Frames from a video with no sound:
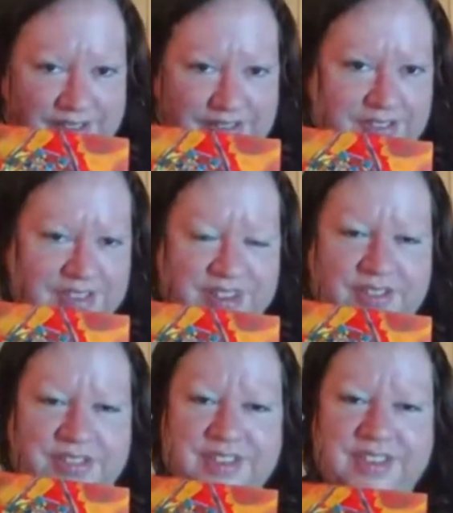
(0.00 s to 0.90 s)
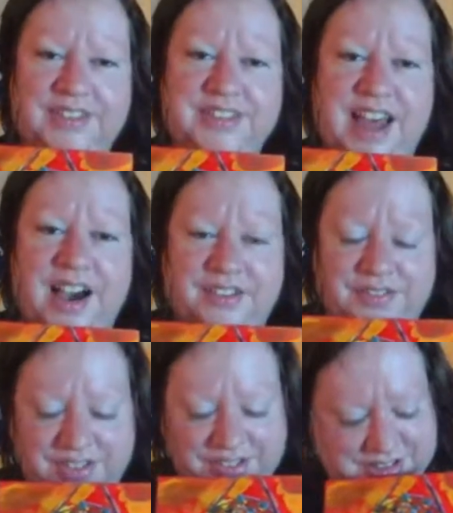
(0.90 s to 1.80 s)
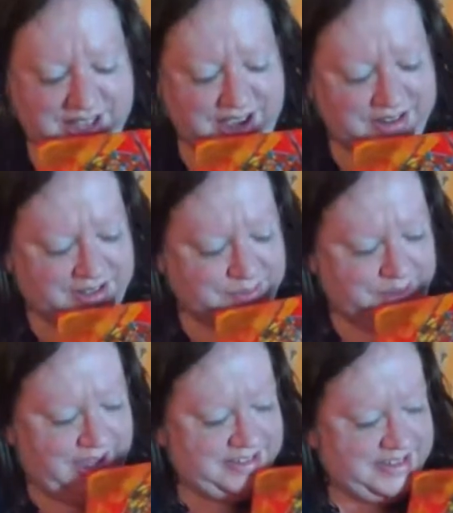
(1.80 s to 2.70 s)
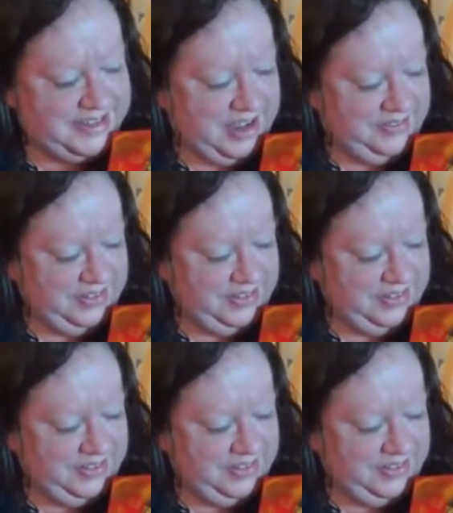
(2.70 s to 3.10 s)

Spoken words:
sifts out and filters out any bad stuff,